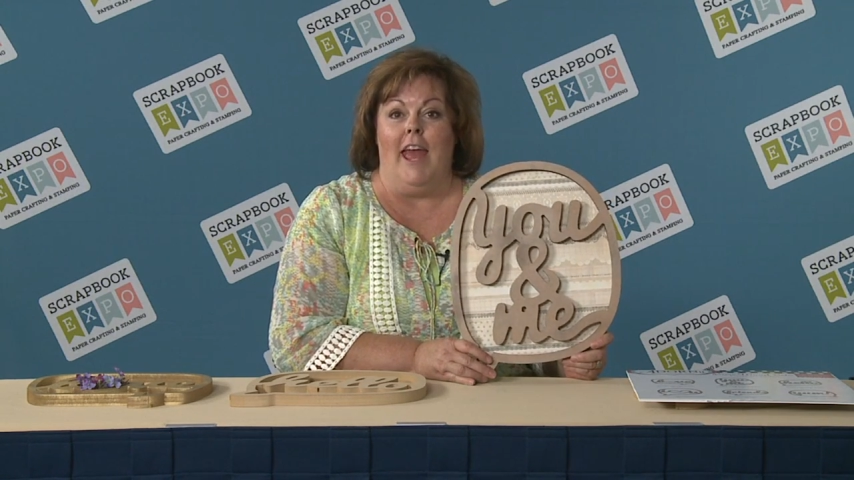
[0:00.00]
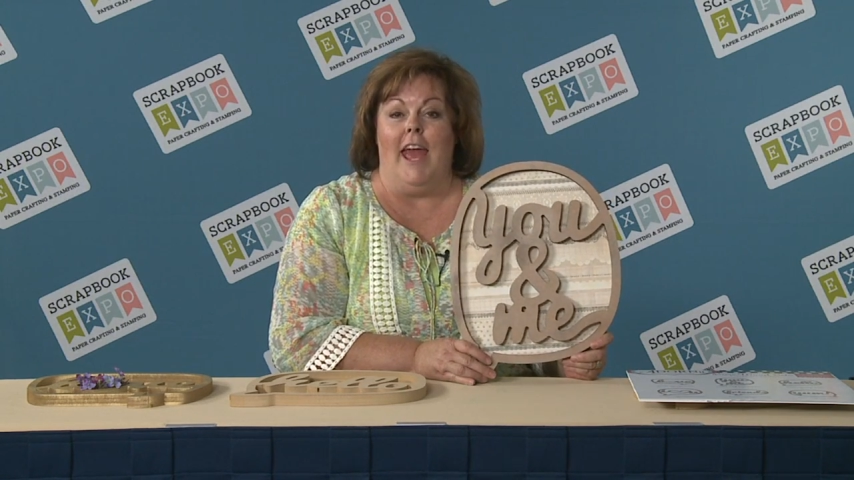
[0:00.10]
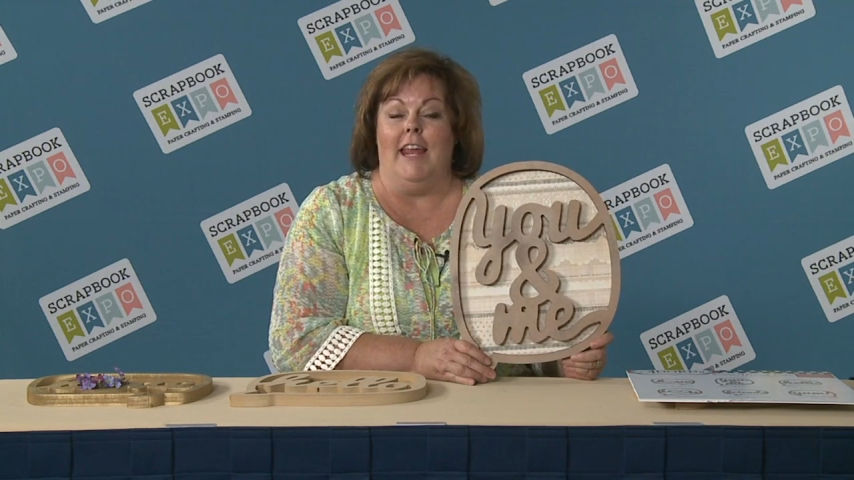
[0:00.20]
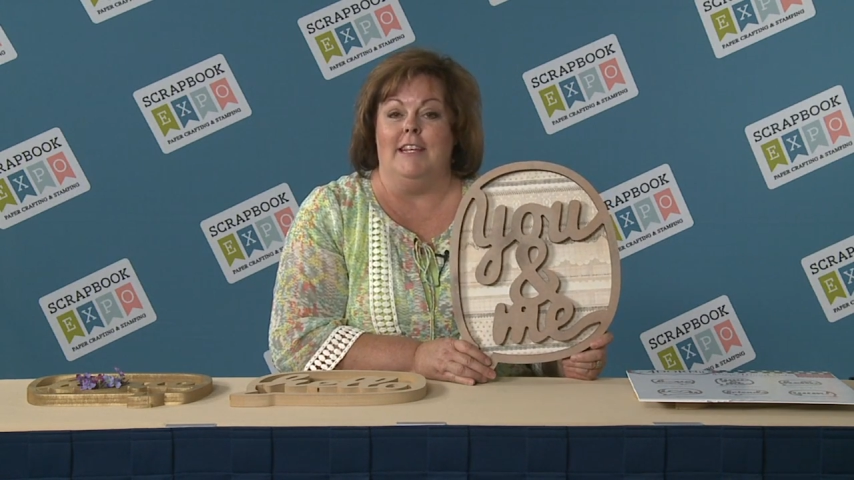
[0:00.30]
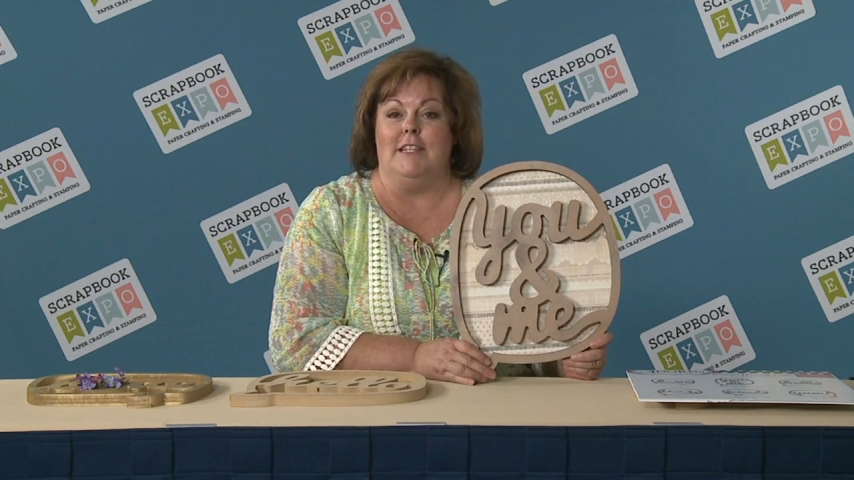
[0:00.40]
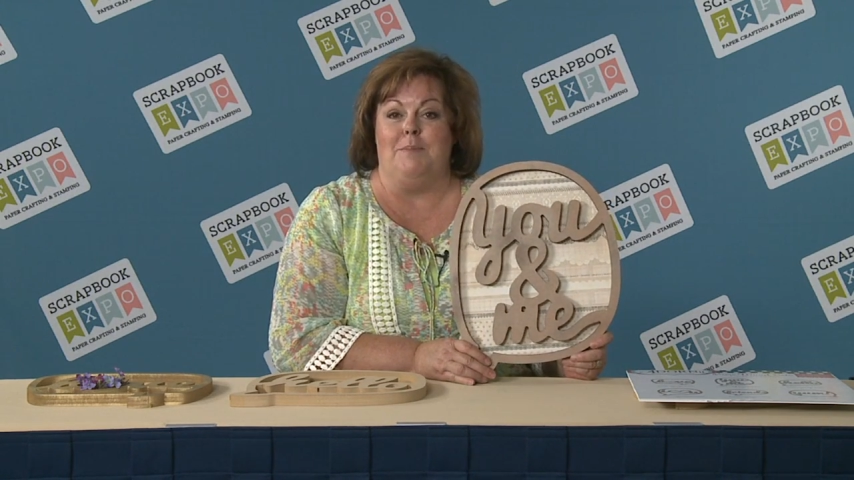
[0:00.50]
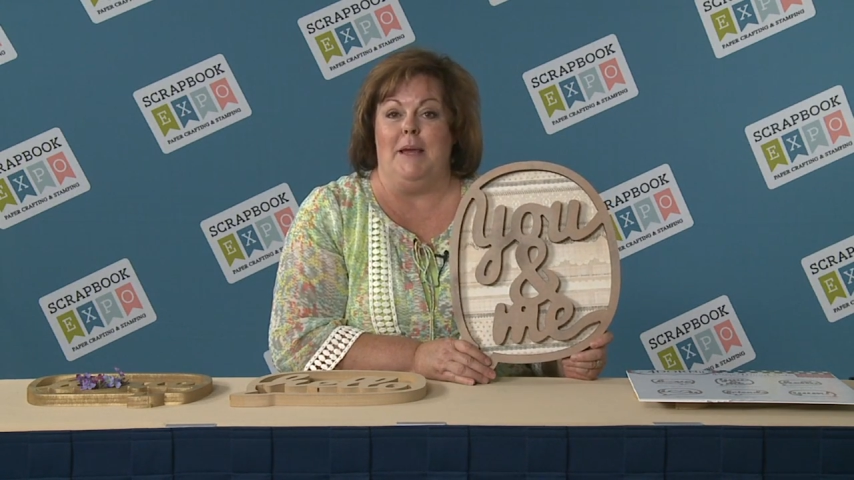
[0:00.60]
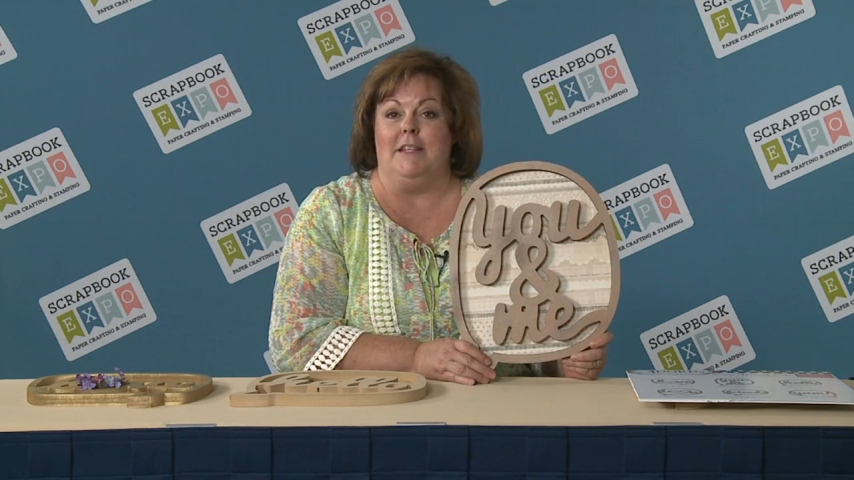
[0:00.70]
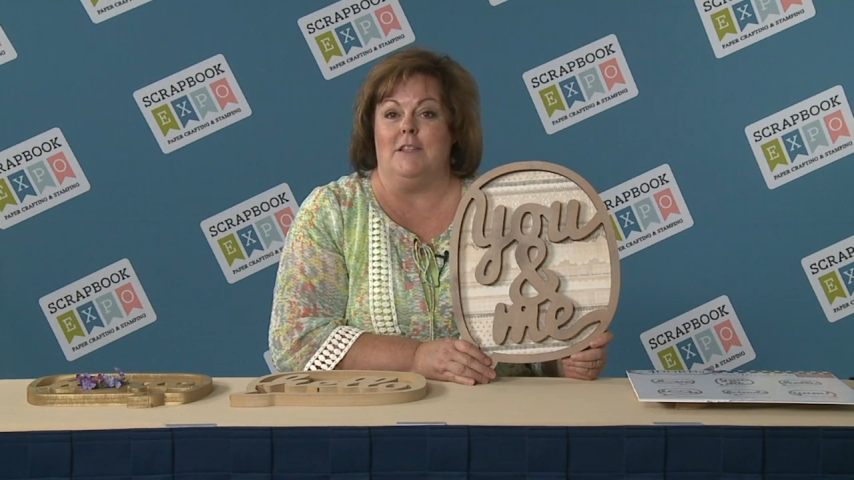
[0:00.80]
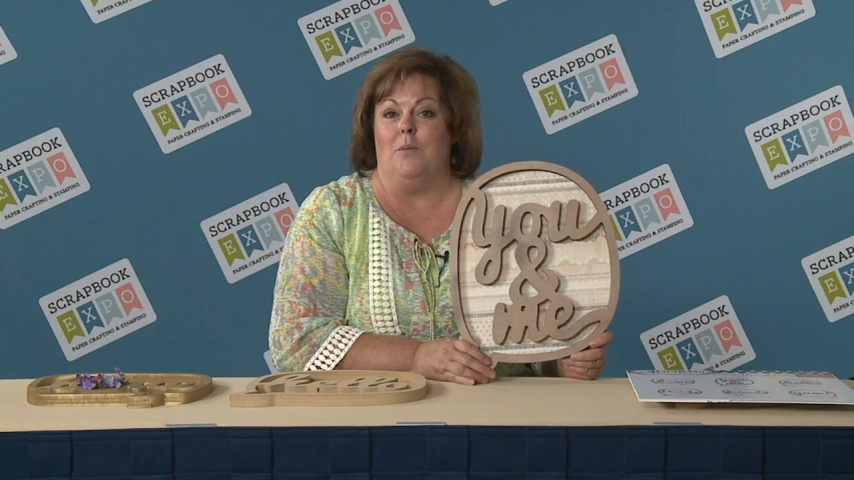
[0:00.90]
And it
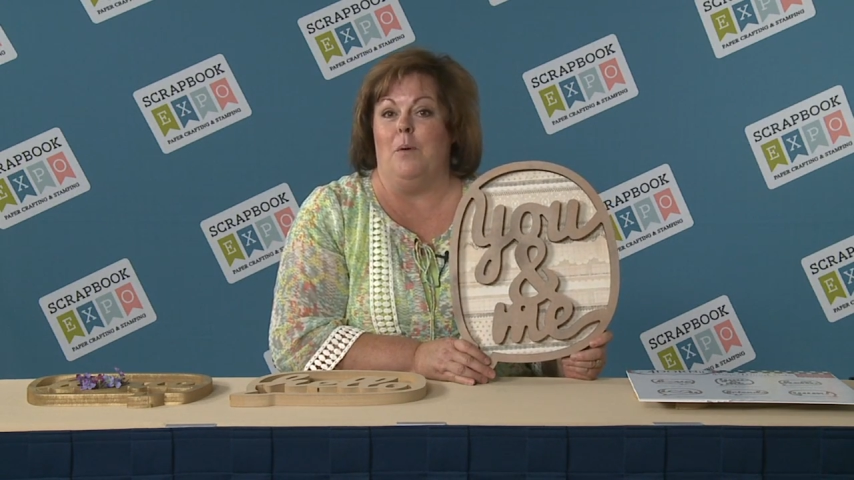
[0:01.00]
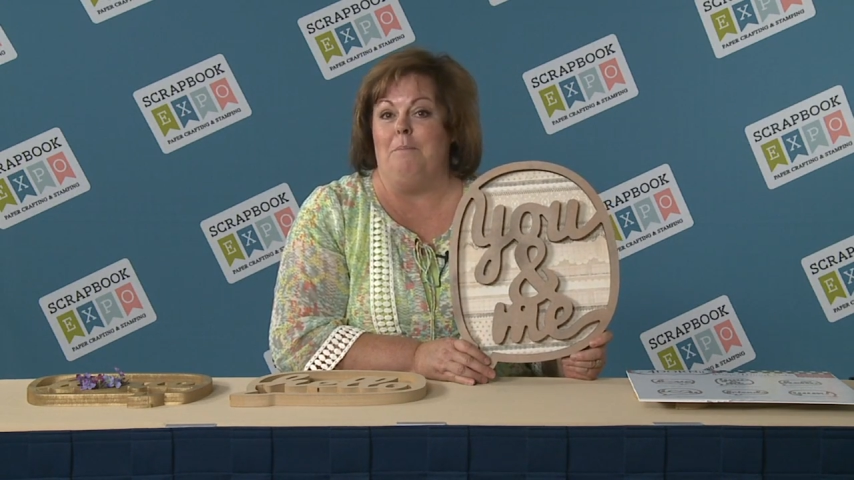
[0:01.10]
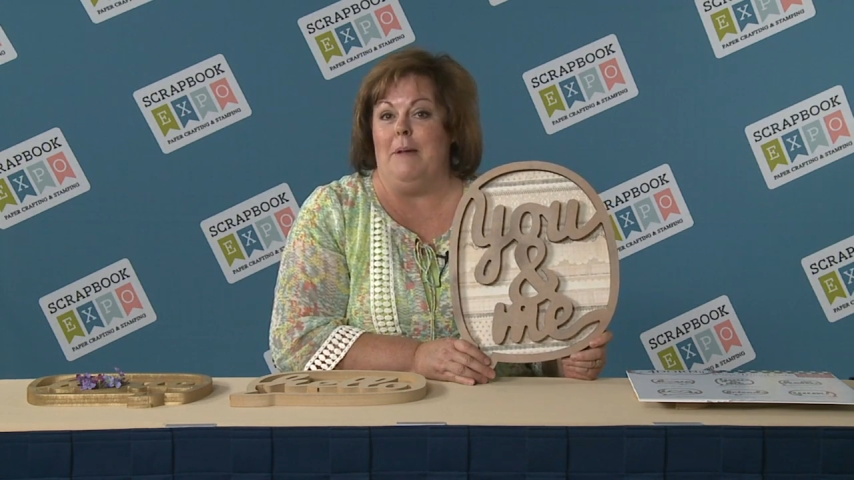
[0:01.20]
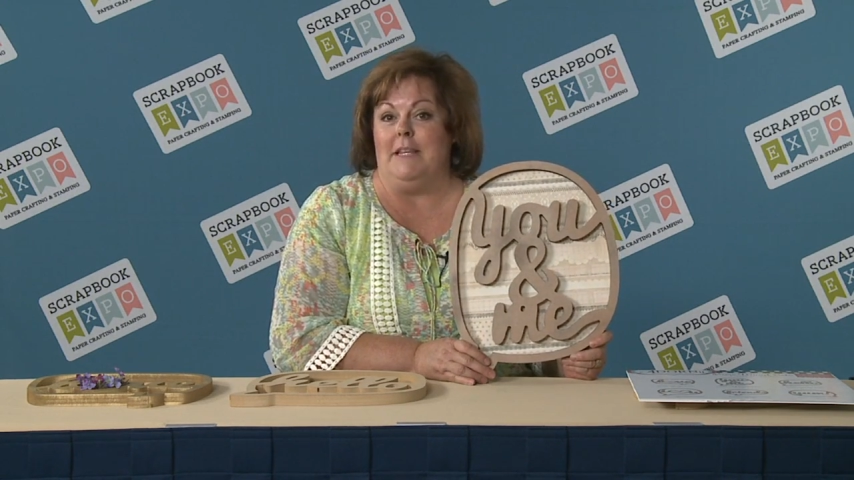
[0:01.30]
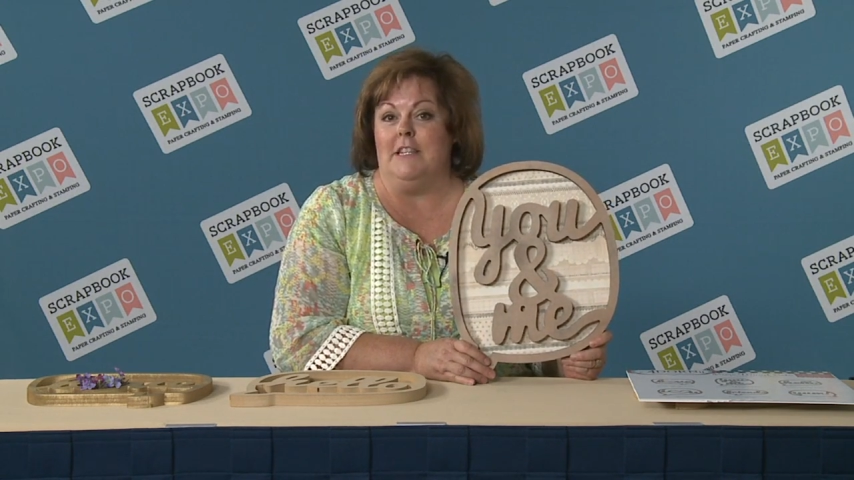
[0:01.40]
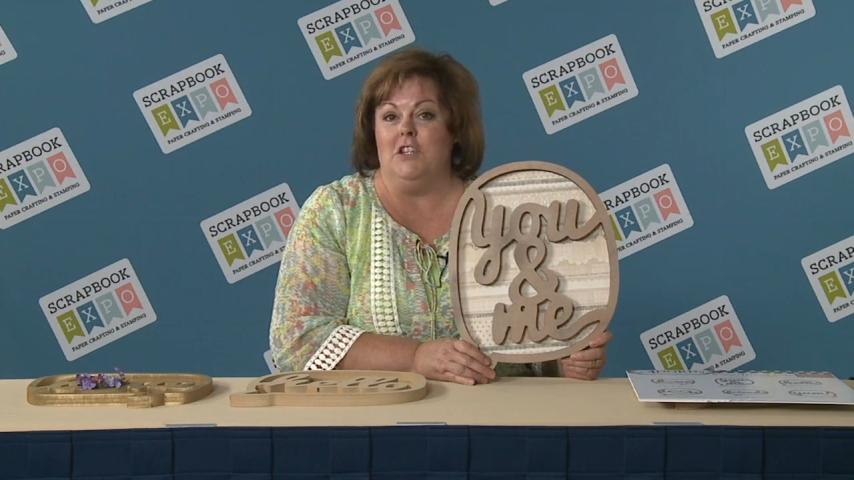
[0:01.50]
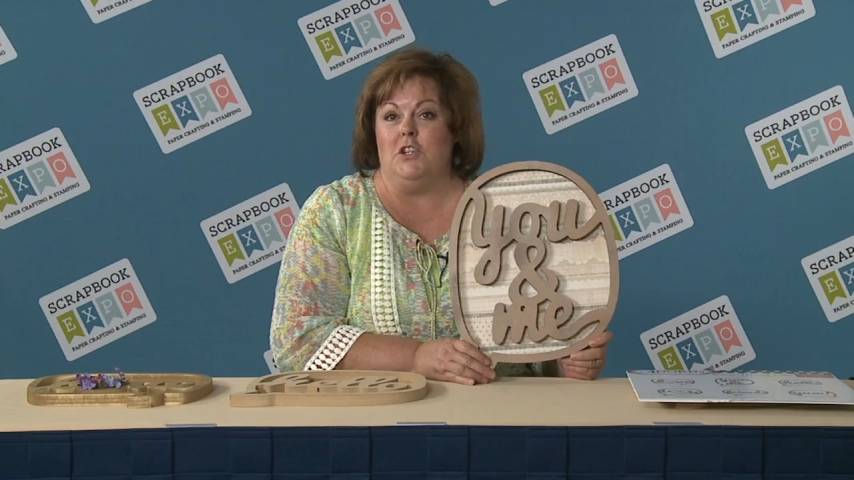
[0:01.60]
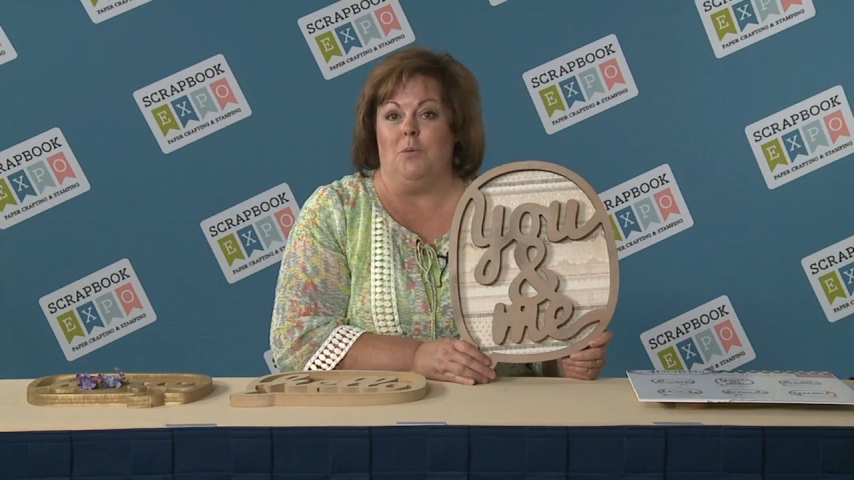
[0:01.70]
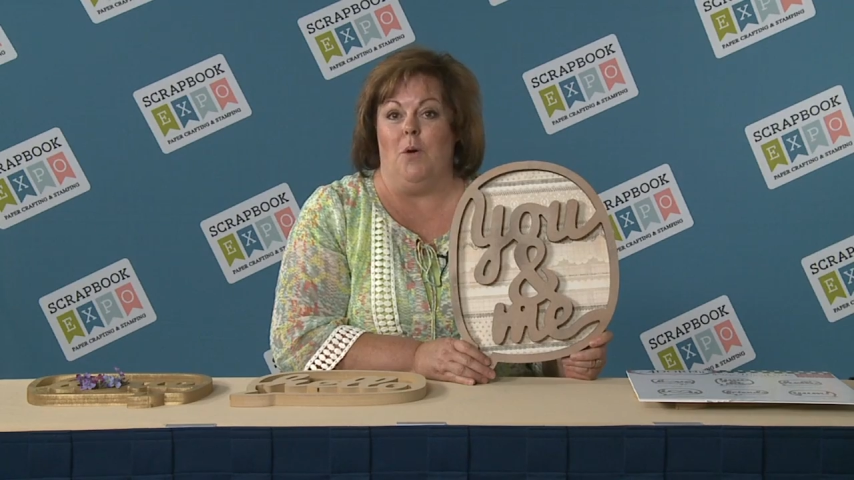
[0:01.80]
depends on what message you